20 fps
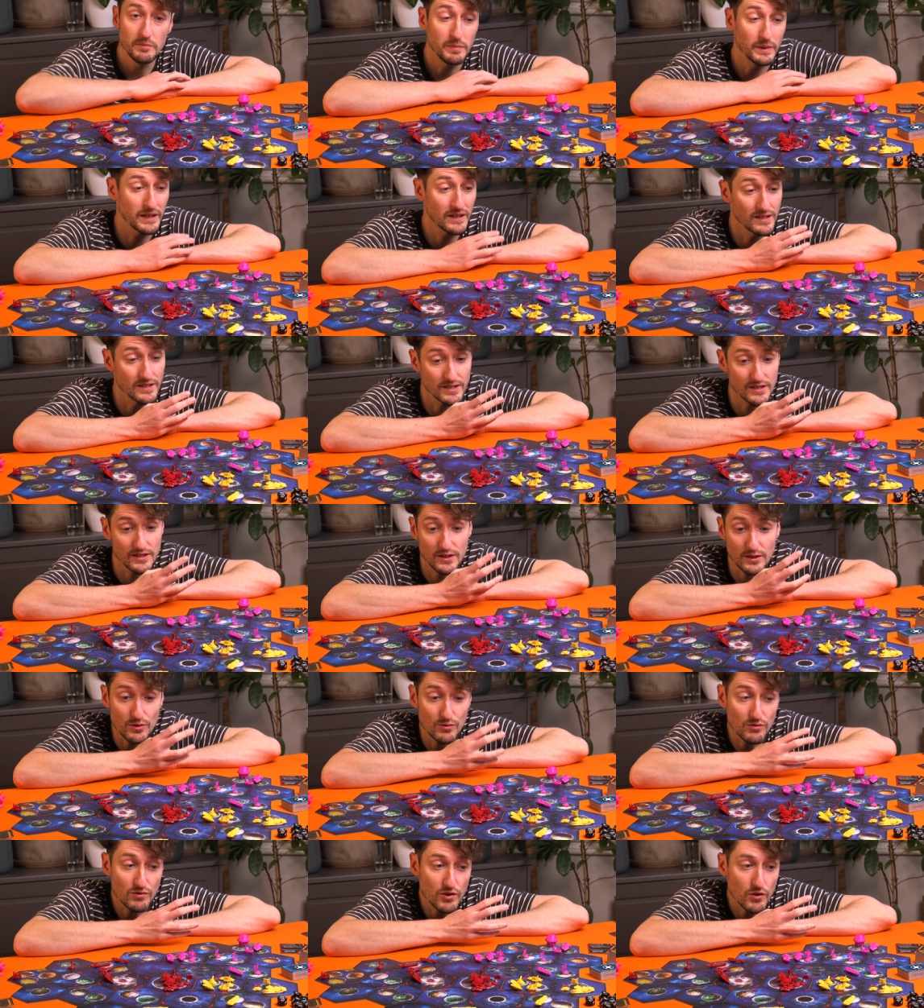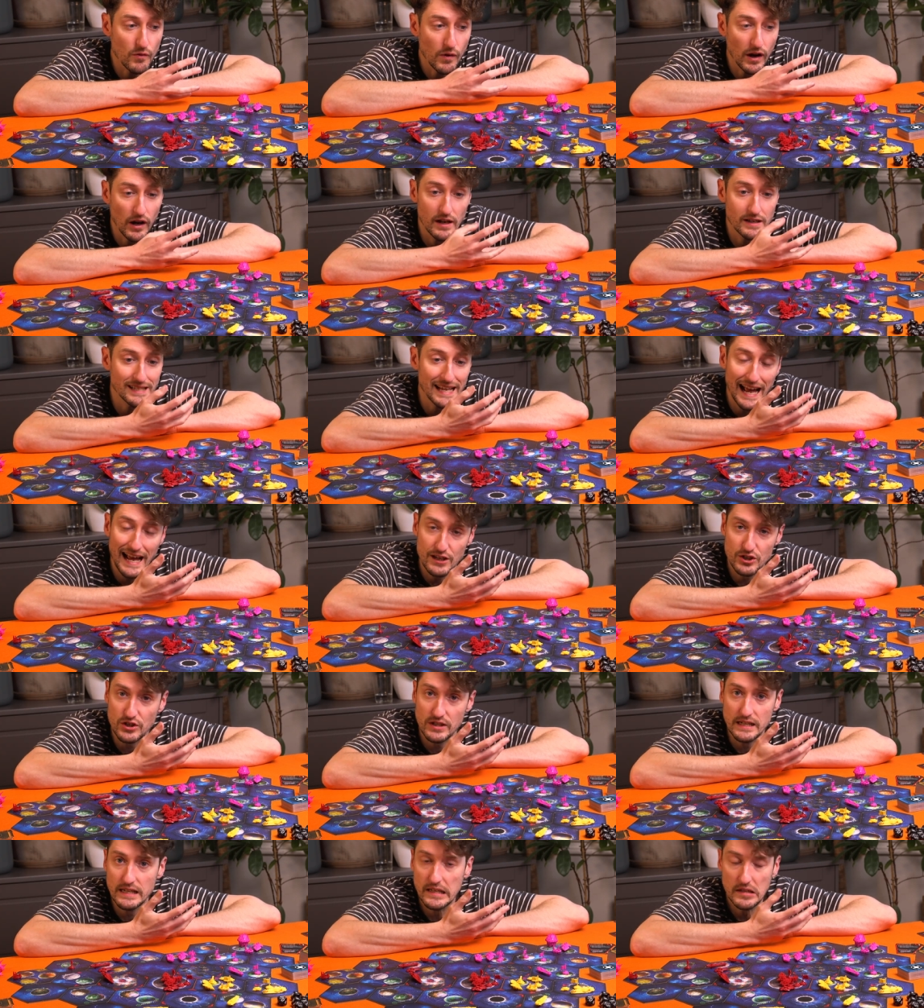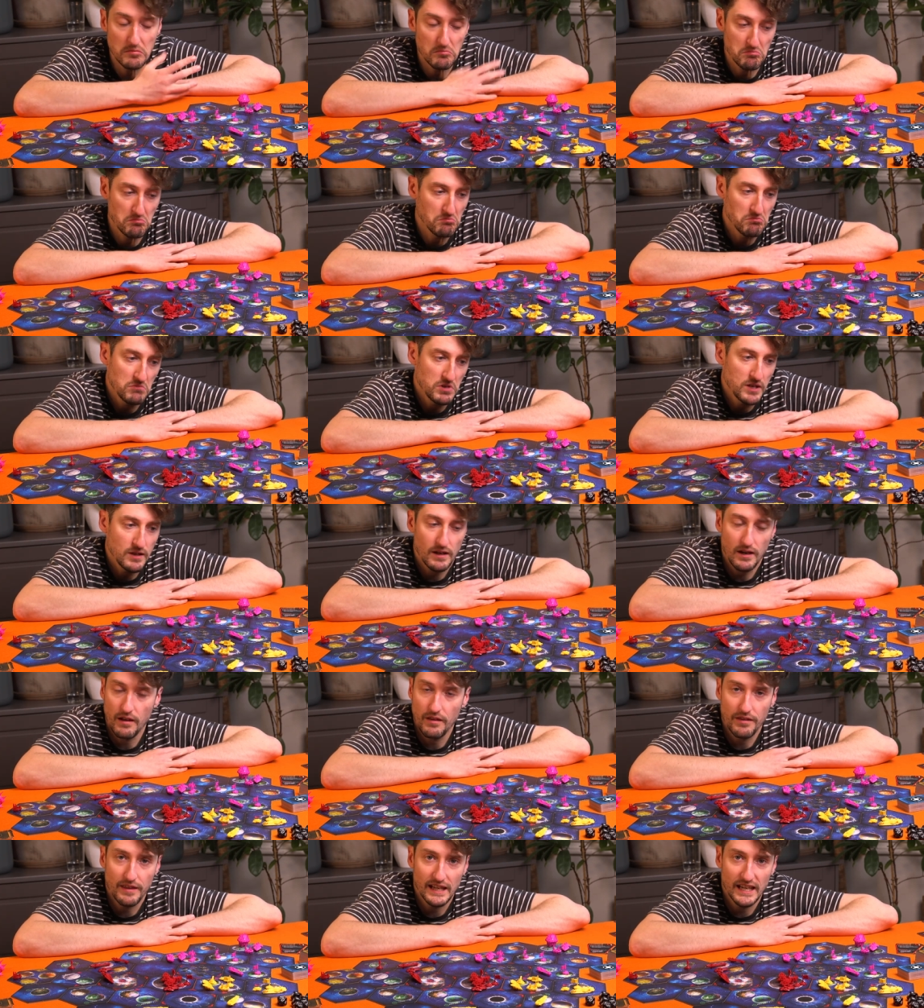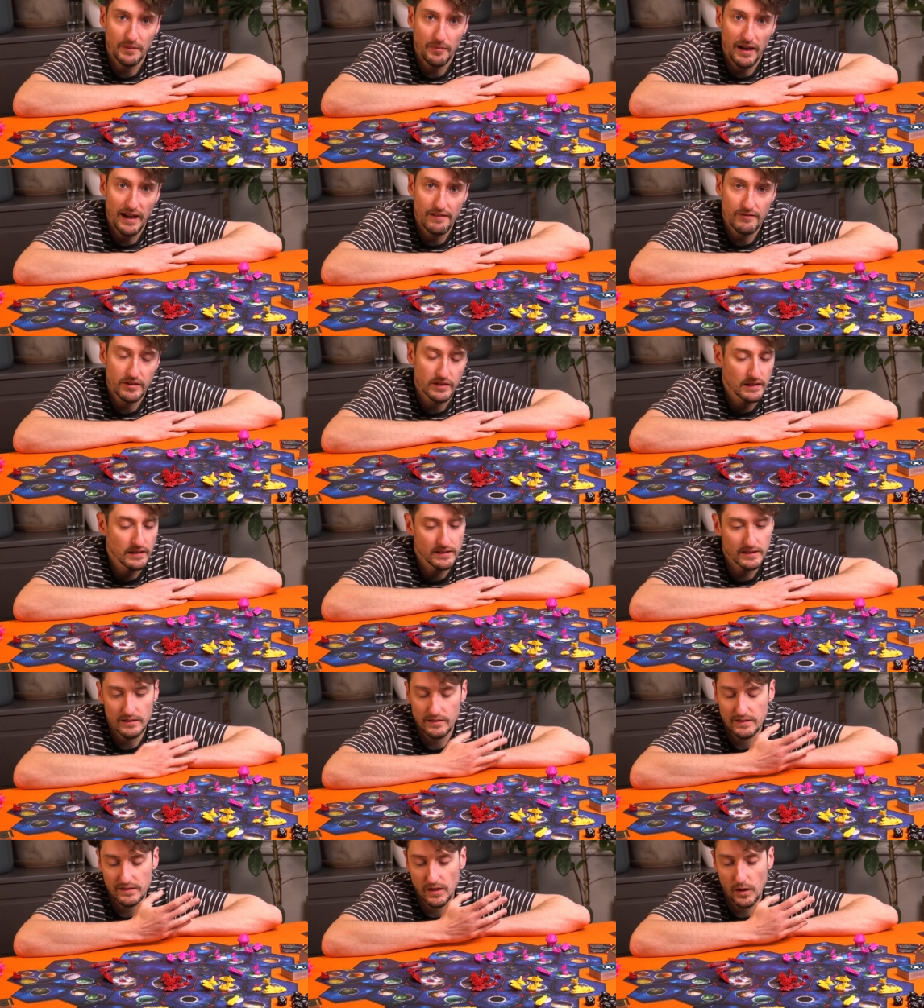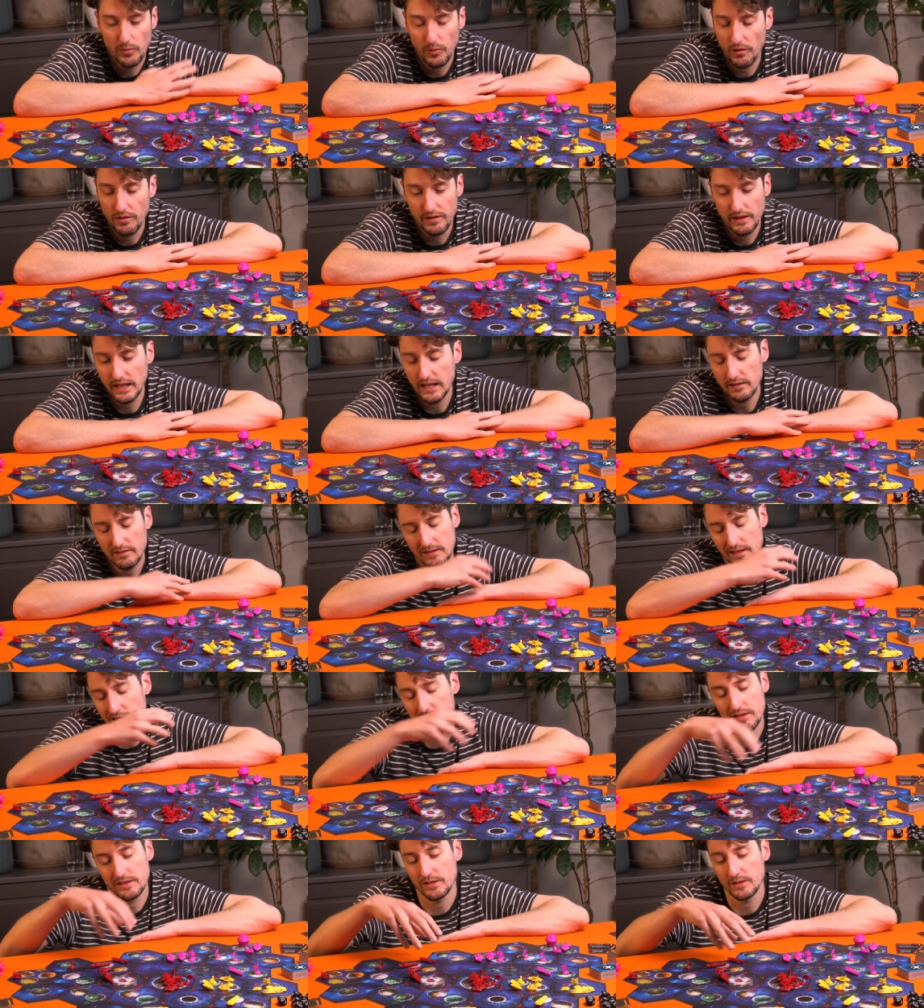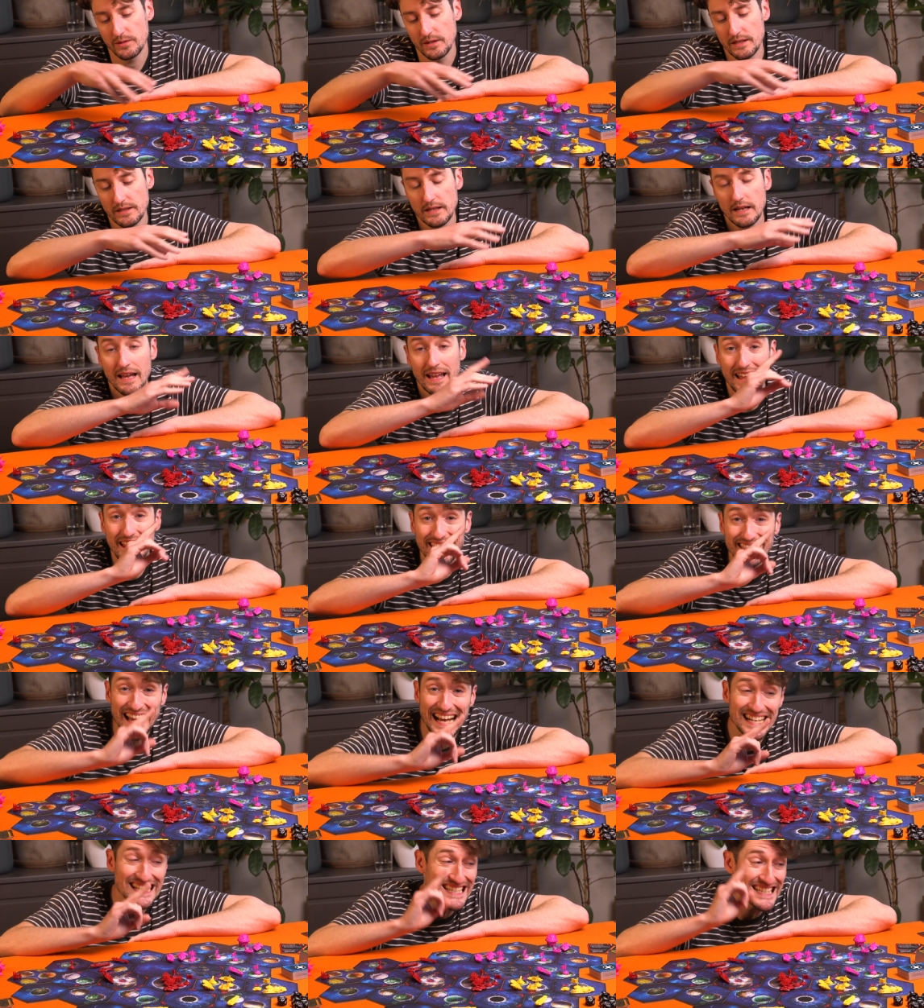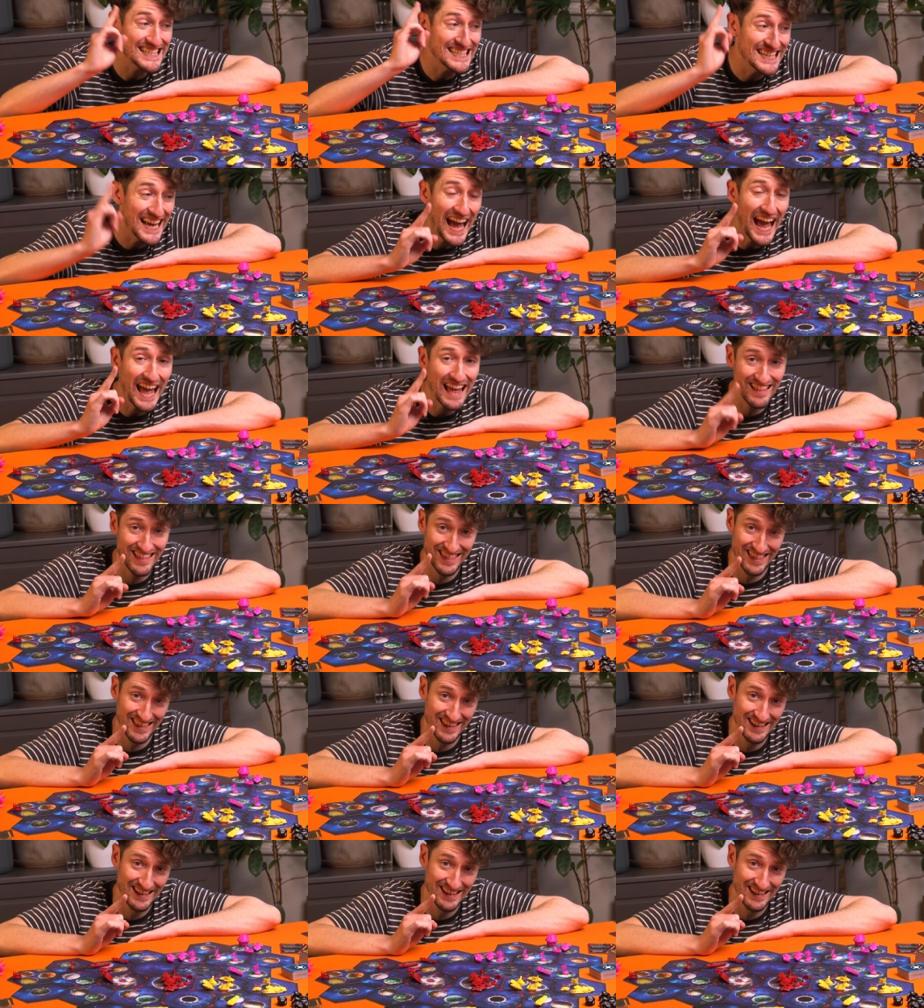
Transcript: Because you realize, actually, you can't think about everything, so there's no point thinking, well, I'll just do this. That's death.